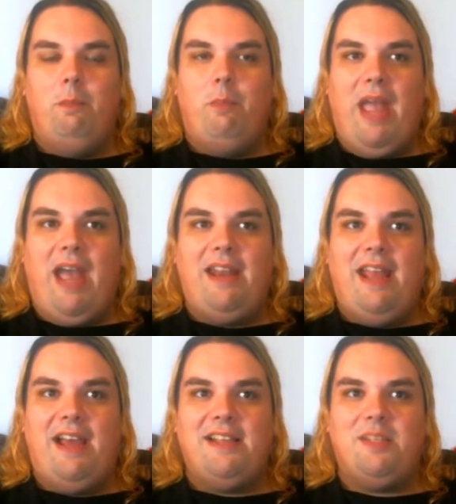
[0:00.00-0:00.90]

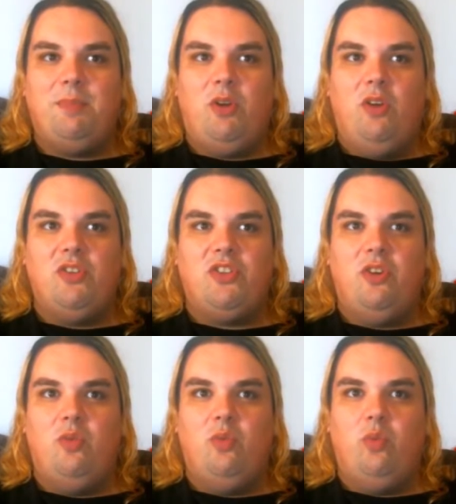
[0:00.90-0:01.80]
badass, but
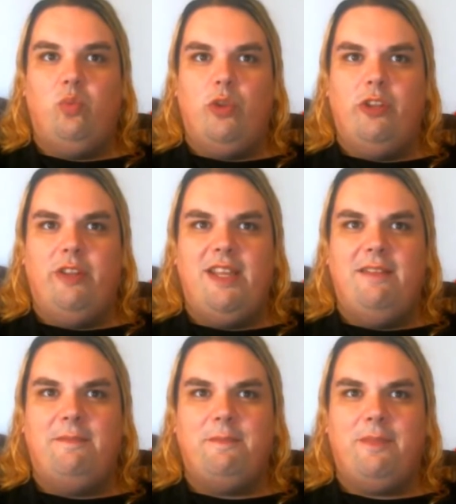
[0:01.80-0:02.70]
also
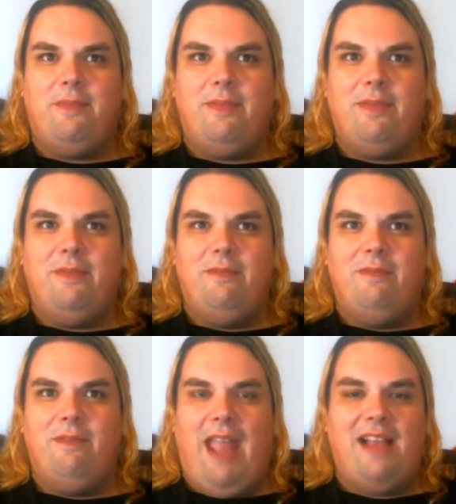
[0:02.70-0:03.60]
really
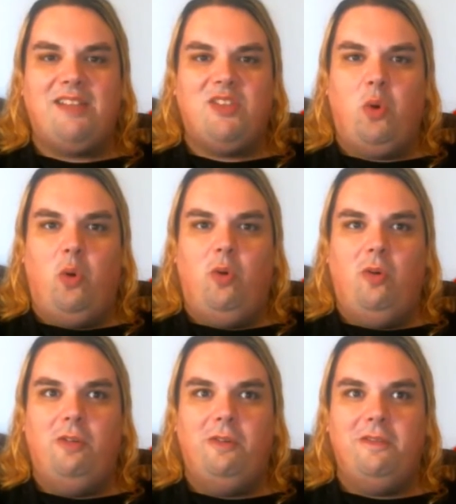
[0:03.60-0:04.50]

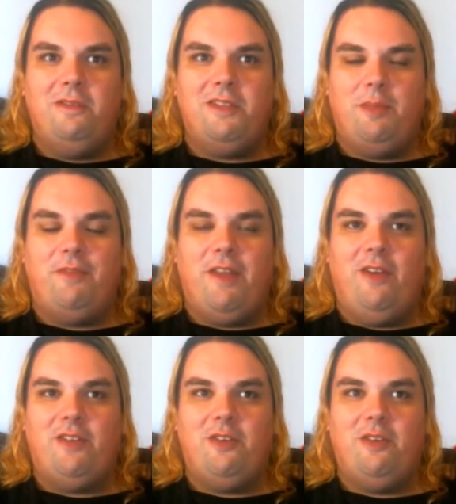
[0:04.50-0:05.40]
asshole type of
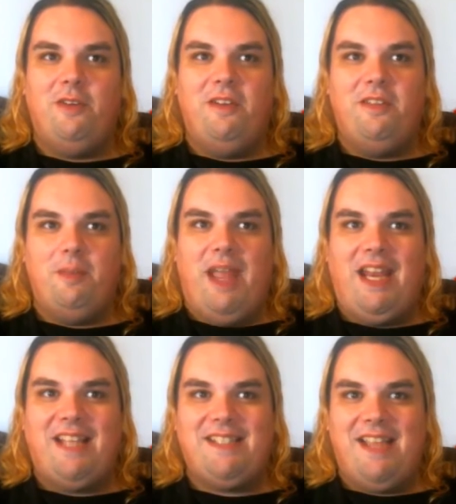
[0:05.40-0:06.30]
character. The
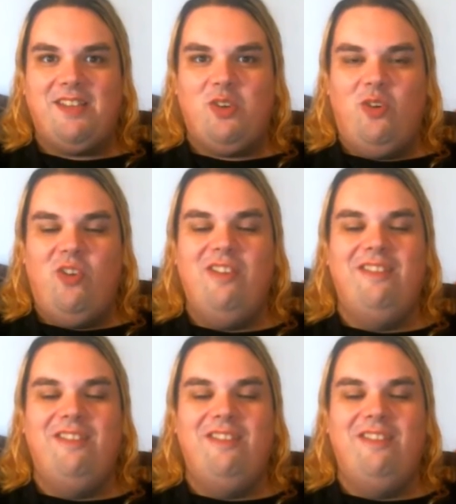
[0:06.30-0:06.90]
badass asshole.